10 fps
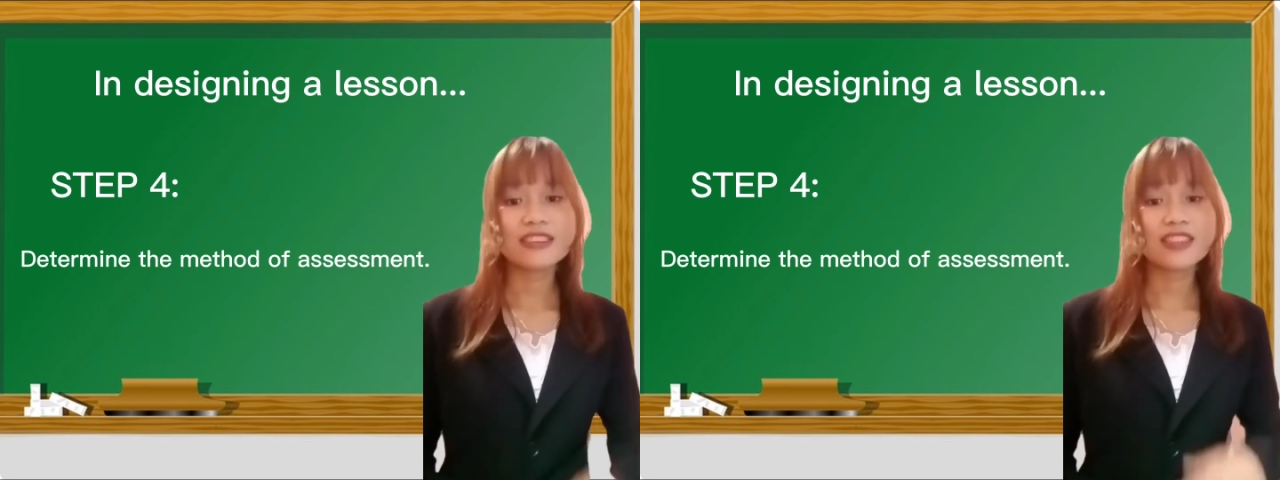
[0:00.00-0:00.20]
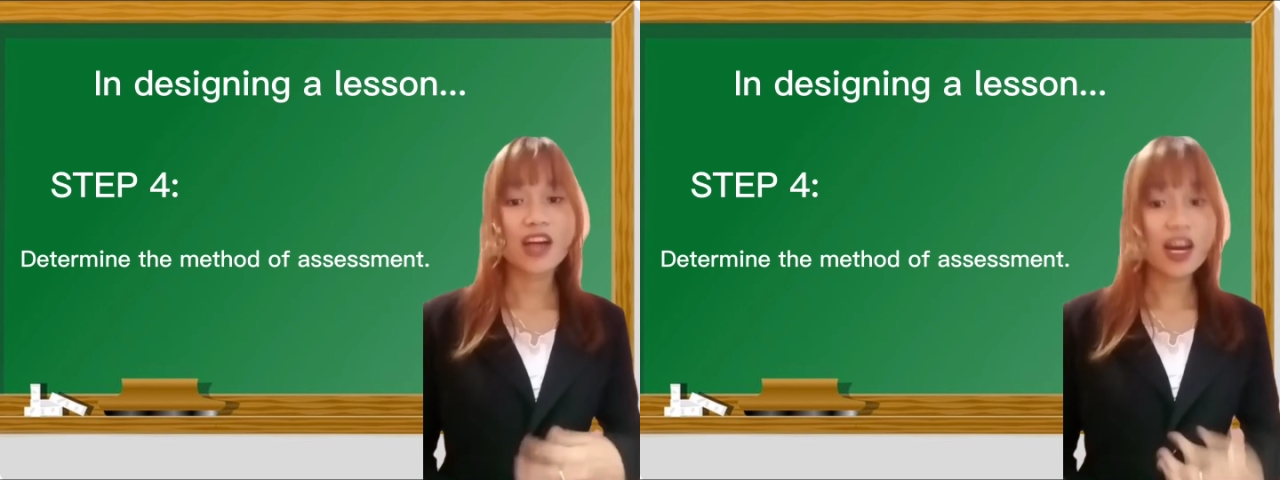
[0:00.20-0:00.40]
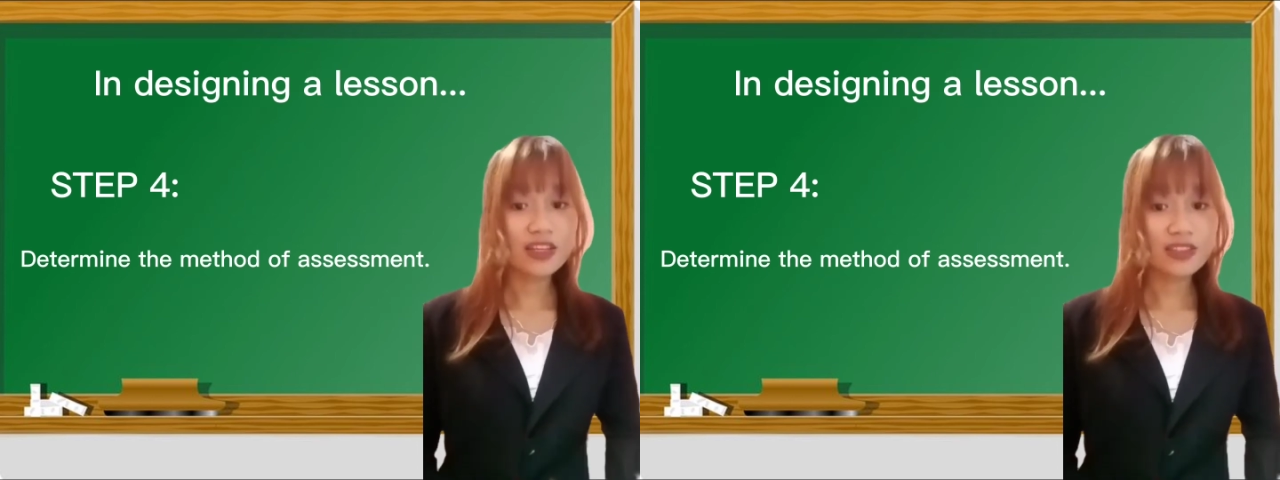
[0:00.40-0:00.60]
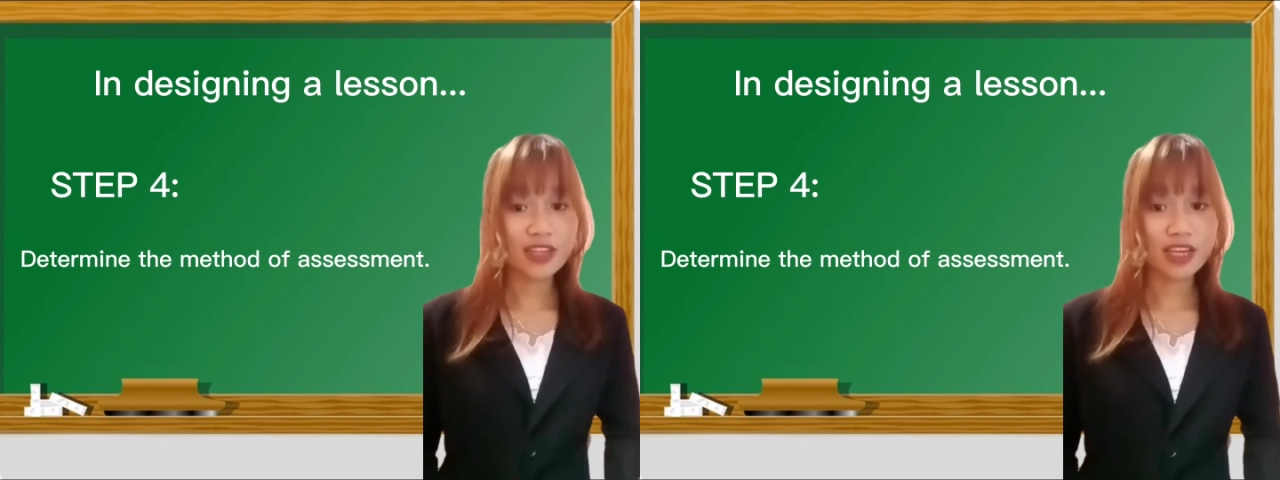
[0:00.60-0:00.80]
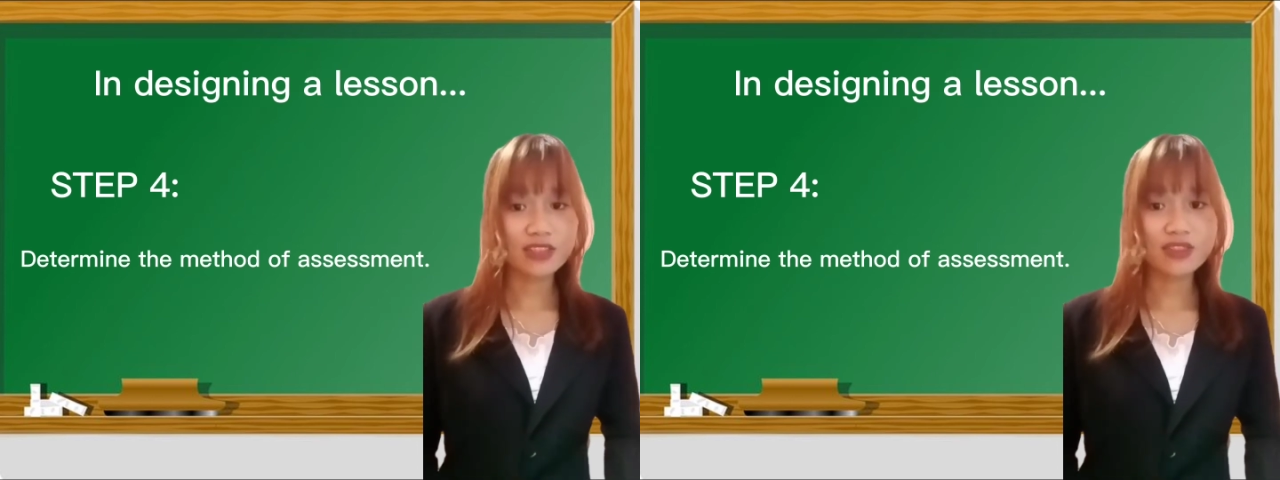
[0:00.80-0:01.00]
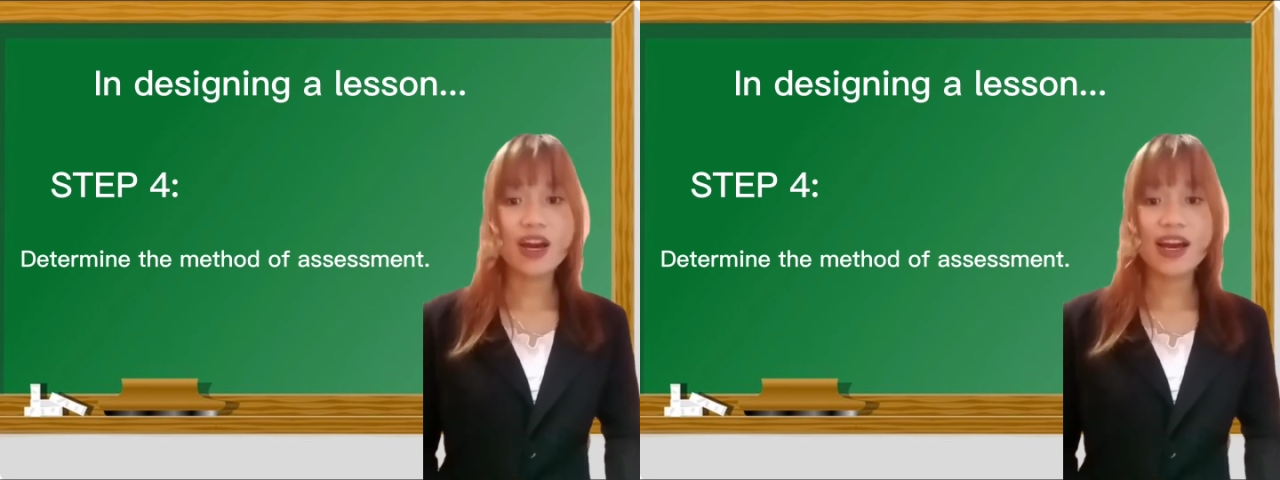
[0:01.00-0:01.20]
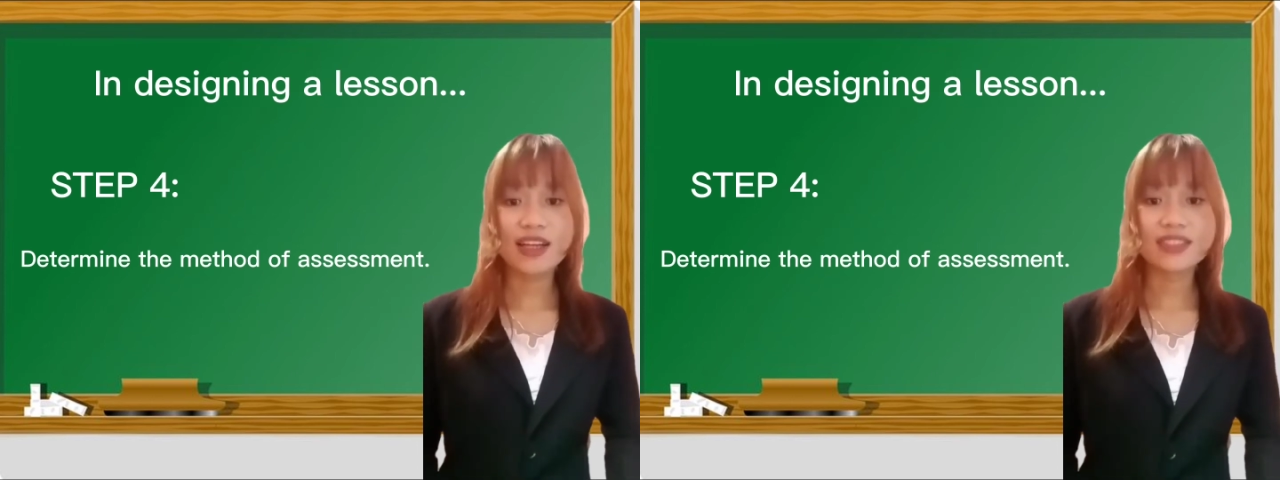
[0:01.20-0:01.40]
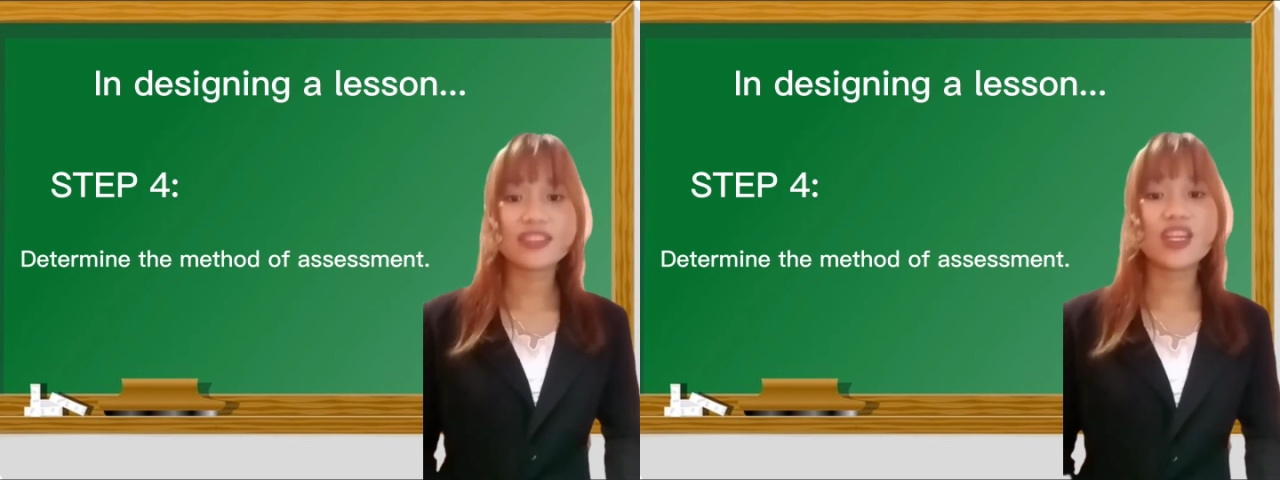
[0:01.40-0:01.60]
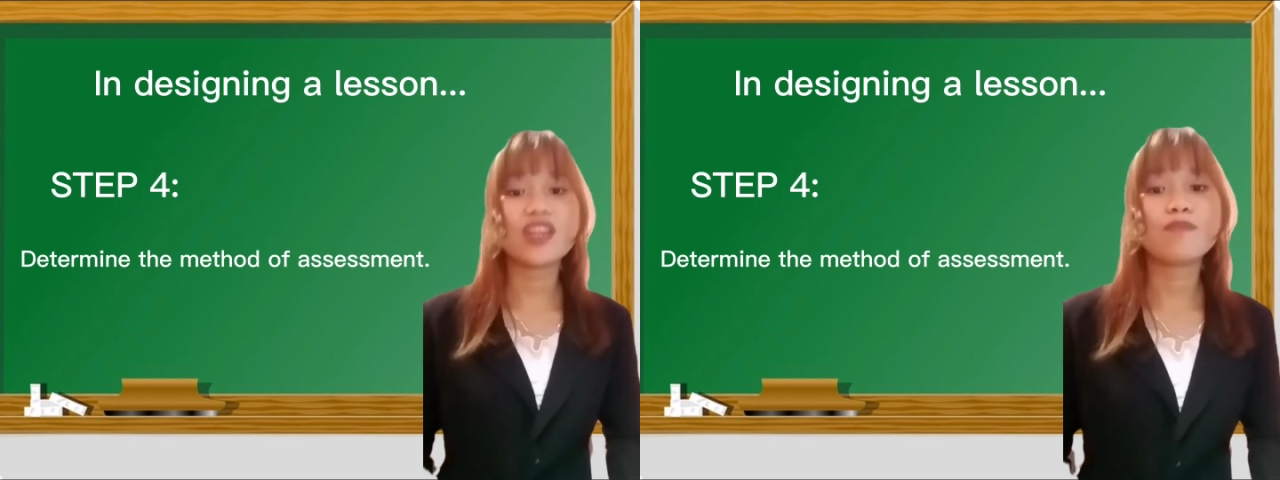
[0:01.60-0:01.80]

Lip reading: the content as the